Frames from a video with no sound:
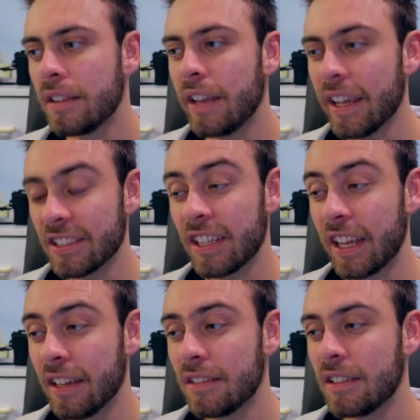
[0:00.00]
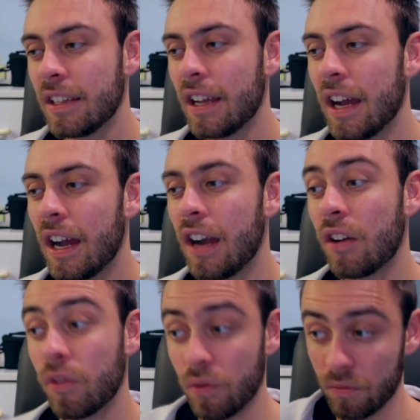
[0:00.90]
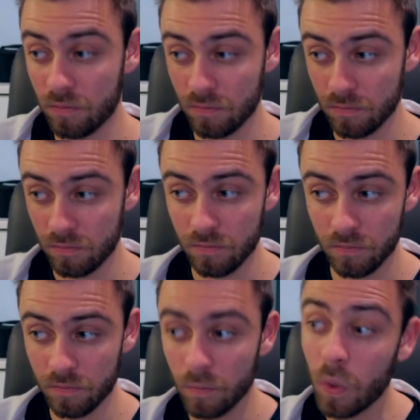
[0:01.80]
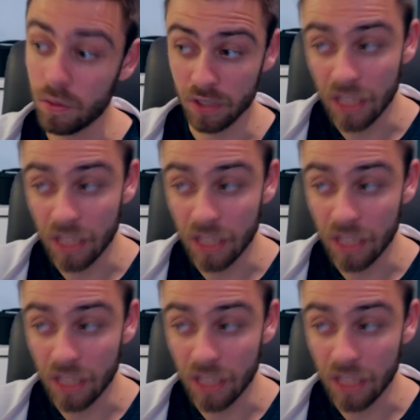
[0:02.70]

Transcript: Next thing uh, well,